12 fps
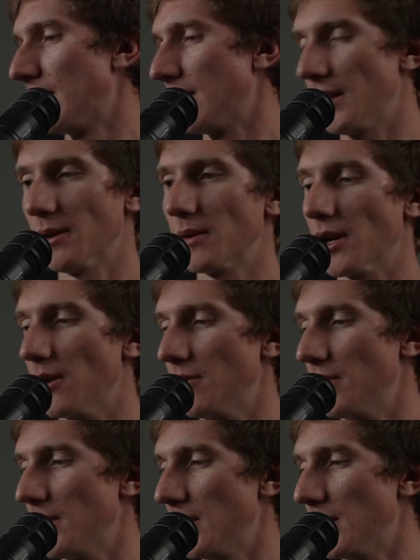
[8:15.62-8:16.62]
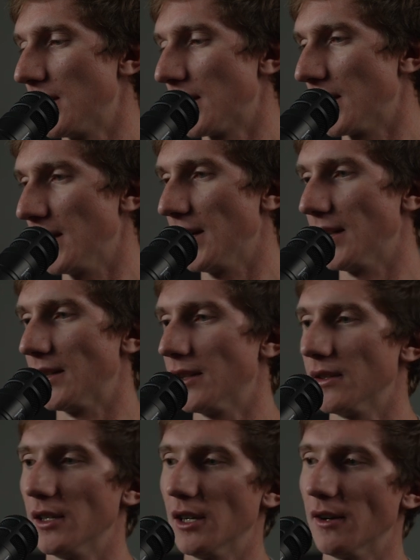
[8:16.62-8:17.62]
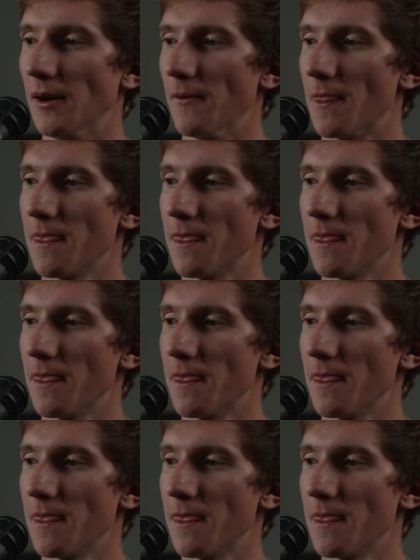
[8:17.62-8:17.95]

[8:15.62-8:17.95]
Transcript: There we go. Cut. All right.